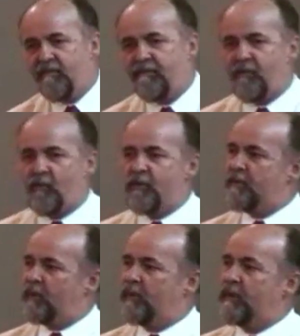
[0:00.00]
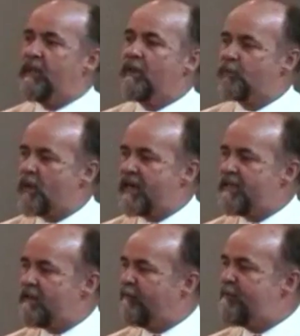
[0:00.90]
formal
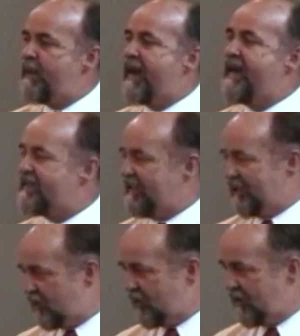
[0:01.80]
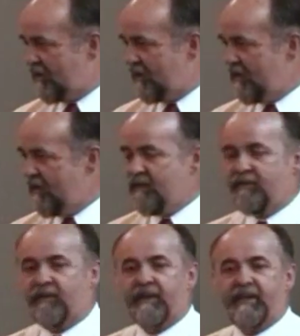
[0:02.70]
rite of passage
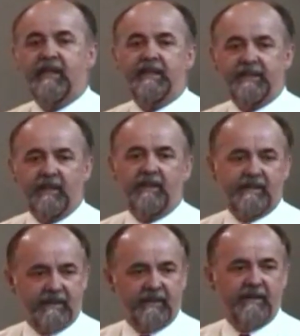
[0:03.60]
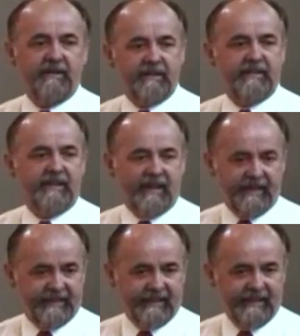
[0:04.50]
for young adults in our
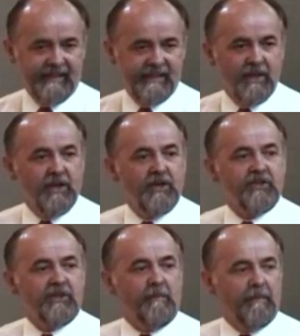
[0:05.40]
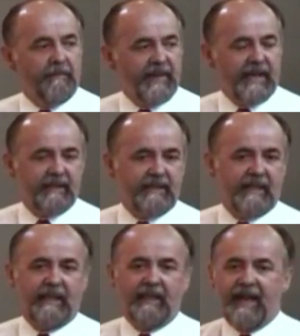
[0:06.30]
society
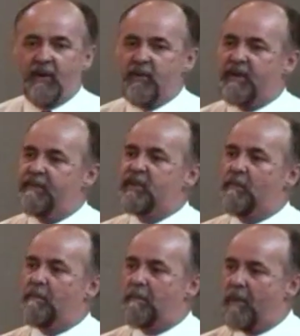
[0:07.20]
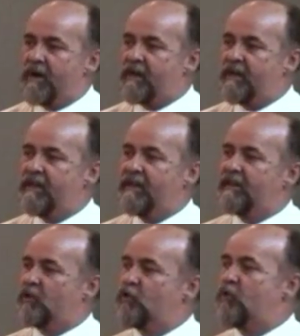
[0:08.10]
that allow them to mark
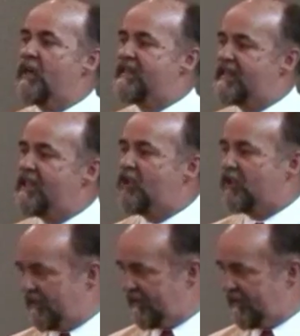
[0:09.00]
the transition